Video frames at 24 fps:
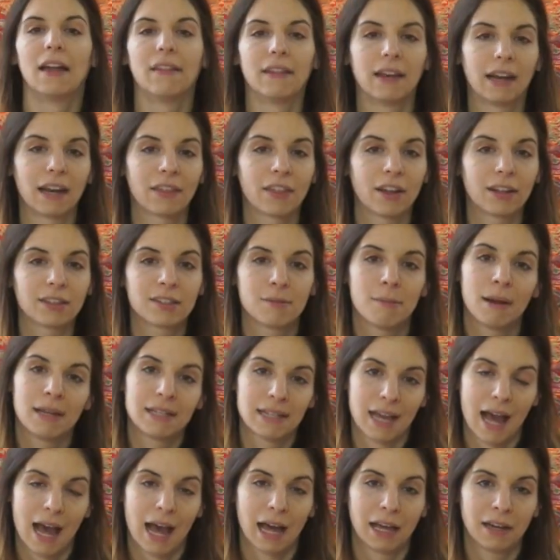And then I thought to my
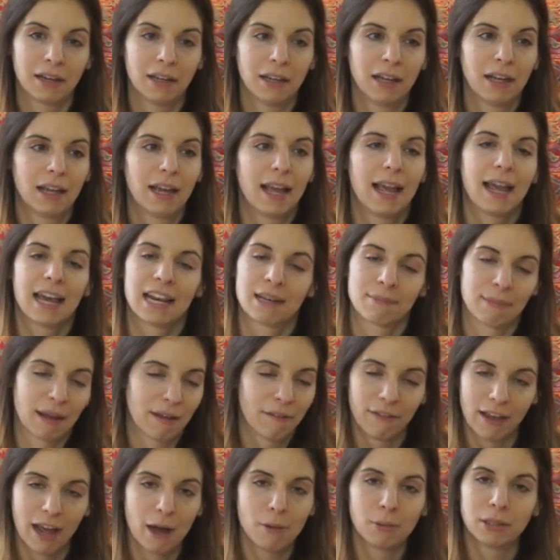dad and my
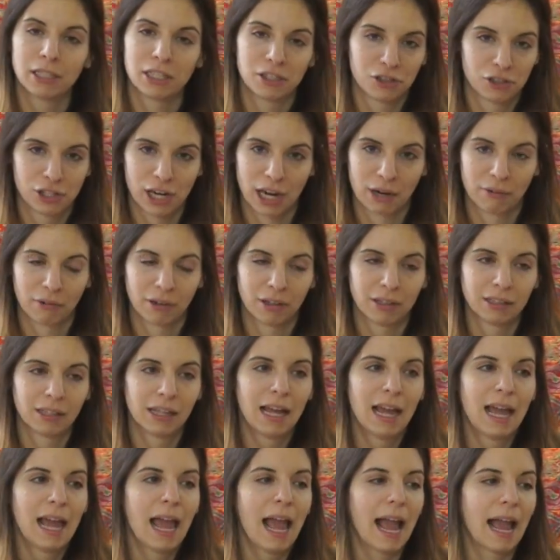family in general,
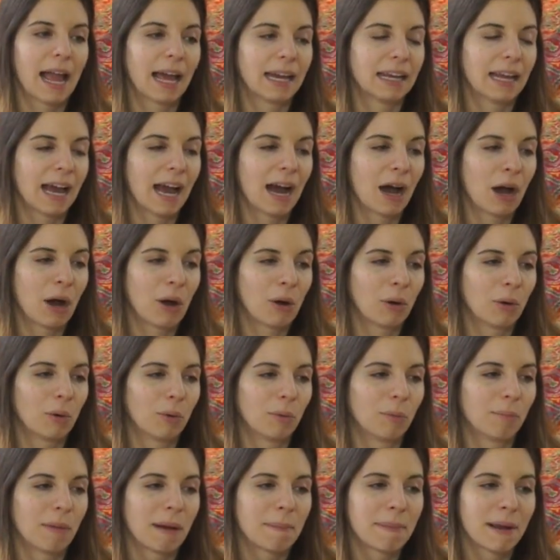and
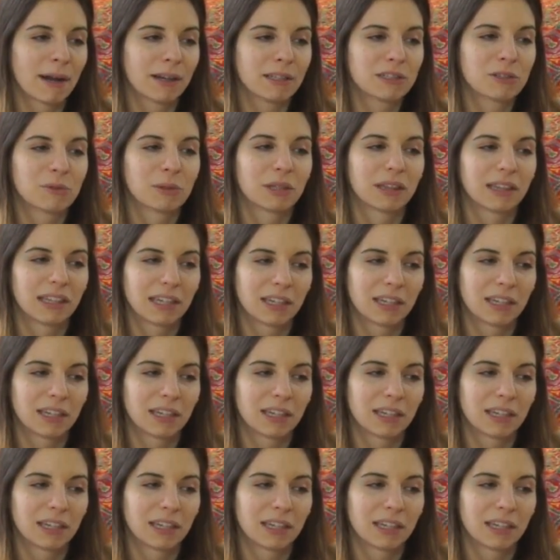how my parents would